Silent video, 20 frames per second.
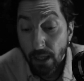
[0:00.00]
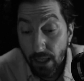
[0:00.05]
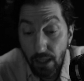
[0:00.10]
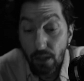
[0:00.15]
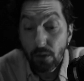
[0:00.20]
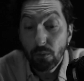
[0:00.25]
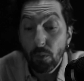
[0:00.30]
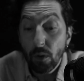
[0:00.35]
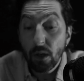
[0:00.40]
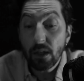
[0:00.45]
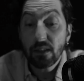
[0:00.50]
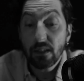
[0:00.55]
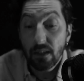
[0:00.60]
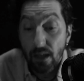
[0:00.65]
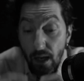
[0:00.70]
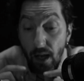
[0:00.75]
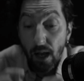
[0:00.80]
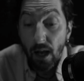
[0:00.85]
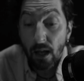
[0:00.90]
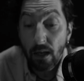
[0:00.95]
It was
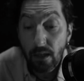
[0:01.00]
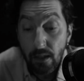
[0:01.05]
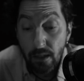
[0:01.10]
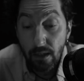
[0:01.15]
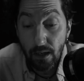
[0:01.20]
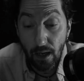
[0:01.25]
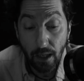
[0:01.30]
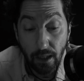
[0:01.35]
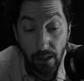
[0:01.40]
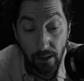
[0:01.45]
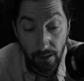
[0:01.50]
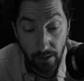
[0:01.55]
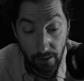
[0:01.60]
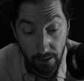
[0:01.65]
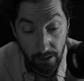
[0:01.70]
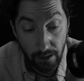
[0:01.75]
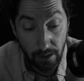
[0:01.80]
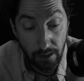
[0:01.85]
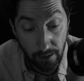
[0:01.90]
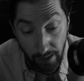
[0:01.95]

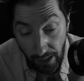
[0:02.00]
unlikely